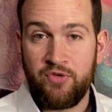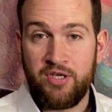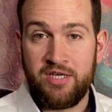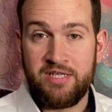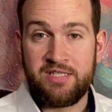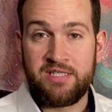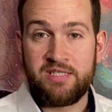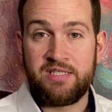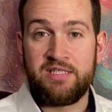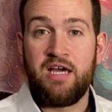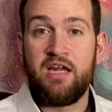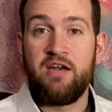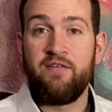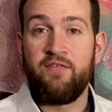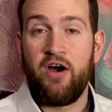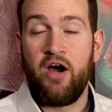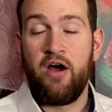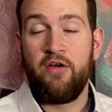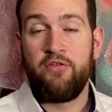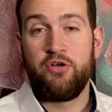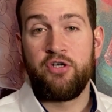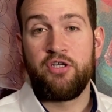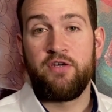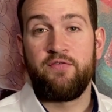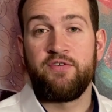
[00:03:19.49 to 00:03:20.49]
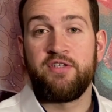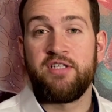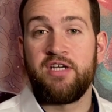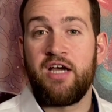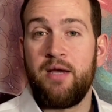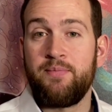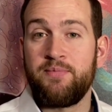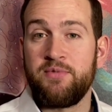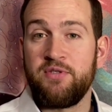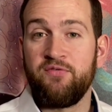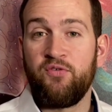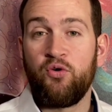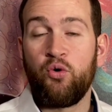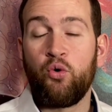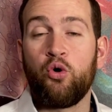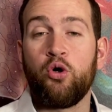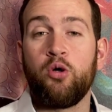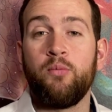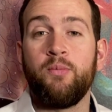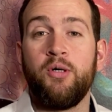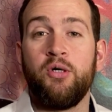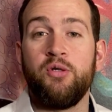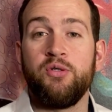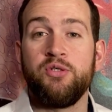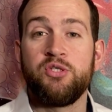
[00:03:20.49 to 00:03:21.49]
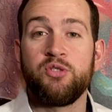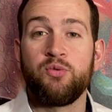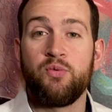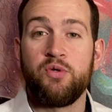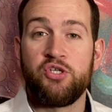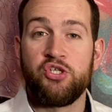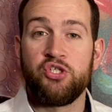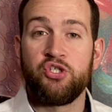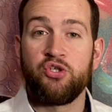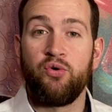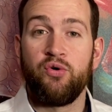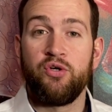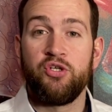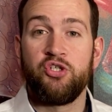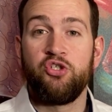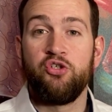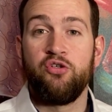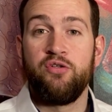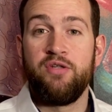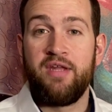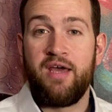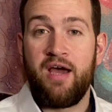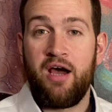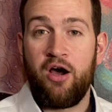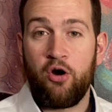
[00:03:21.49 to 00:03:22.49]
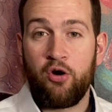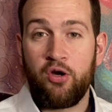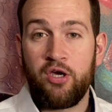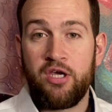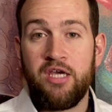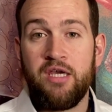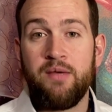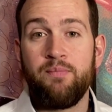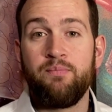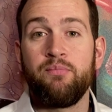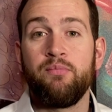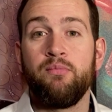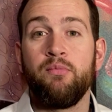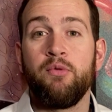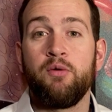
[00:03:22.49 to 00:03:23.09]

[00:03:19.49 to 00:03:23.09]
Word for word: instead of other different types of hormones, which is going to now keep